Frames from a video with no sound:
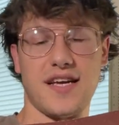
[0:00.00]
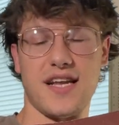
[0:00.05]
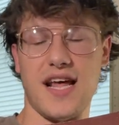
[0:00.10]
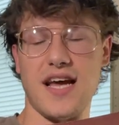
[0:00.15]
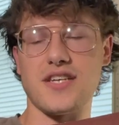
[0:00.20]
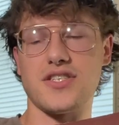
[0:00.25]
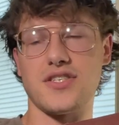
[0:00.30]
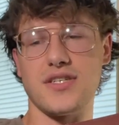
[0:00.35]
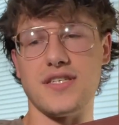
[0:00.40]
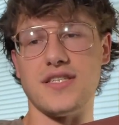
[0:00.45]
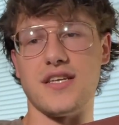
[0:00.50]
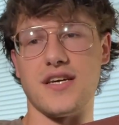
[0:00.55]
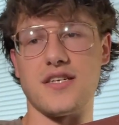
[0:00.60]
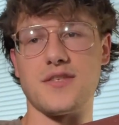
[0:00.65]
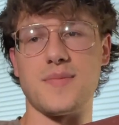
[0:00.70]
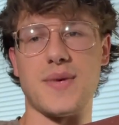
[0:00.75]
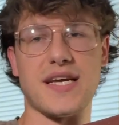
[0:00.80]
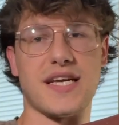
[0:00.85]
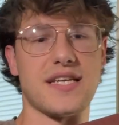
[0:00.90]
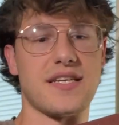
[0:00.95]
It actually does
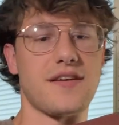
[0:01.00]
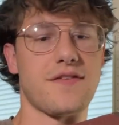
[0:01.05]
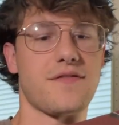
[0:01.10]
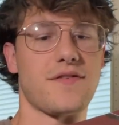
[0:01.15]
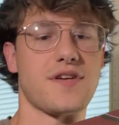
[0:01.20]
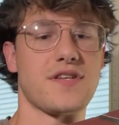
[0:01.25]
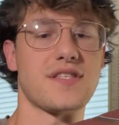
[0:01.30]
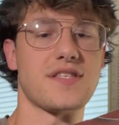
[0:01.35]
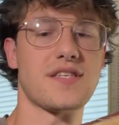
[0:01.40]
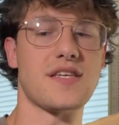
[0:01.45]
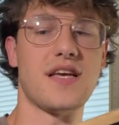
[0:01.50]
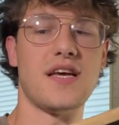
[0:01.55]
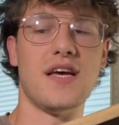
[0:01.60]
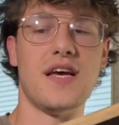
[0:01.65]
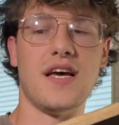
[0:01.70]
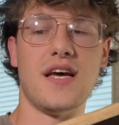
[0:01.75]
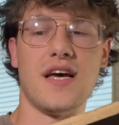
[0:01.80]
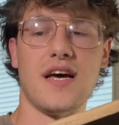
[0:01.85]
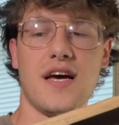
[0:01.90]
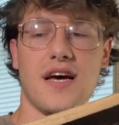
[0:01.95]
make a difference
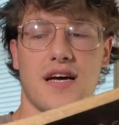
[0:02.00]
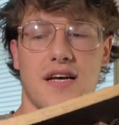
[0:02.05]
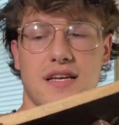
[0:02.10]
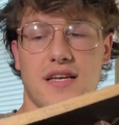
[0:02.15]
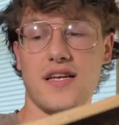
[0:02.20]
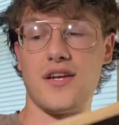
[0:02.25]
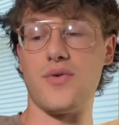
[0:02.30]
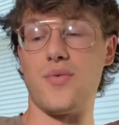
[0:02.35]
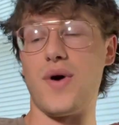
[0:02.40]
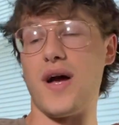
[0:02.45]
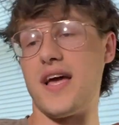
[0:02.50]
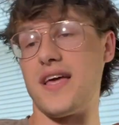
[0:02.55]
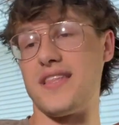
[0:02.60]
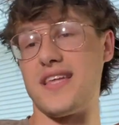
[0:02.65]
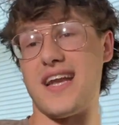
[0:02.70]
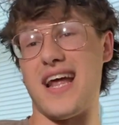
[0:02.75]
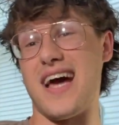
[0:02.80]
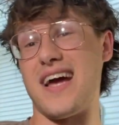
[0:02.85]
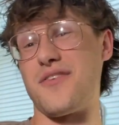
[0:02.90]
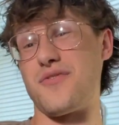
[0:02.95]
in a way
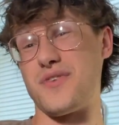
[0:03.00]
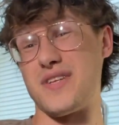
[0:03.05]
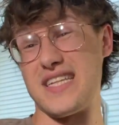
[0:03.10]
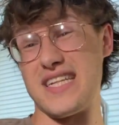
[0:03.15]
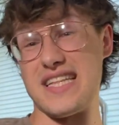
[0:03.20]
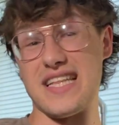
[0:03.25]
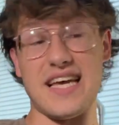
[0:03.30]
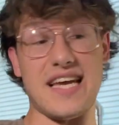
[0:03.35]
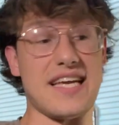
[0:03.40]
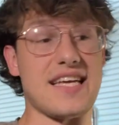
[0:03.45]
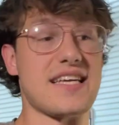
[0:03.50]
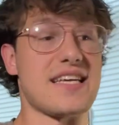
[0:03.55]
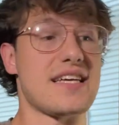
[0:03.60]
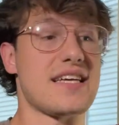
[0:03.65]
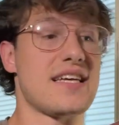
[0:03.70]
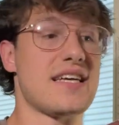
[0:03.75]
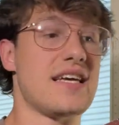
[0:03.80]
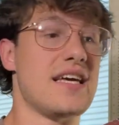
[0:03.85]
that I really like.